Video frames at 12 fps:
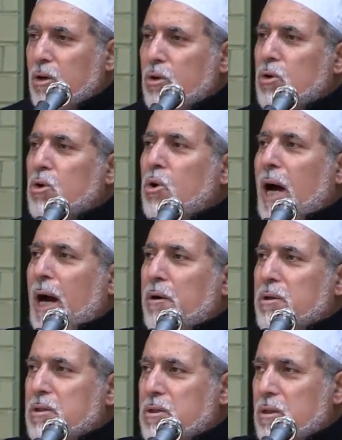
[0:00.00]
who go
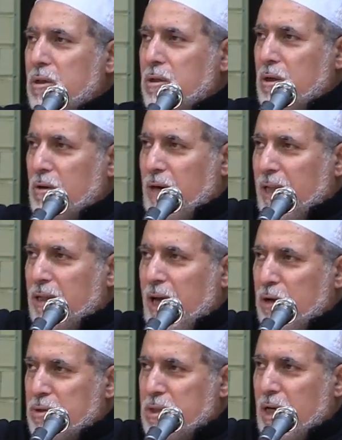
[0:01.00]
out right
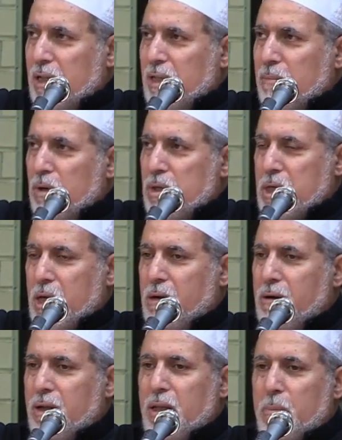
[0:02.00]
outside the mosque
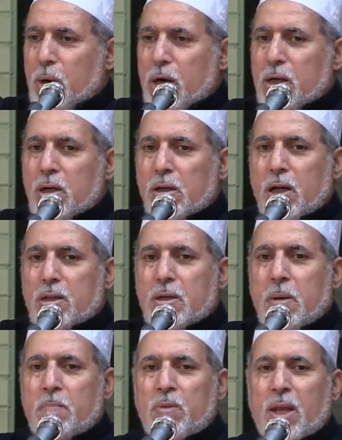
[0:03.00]
here in the parking
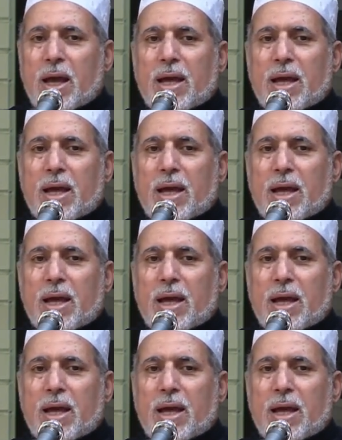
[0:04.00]
lot,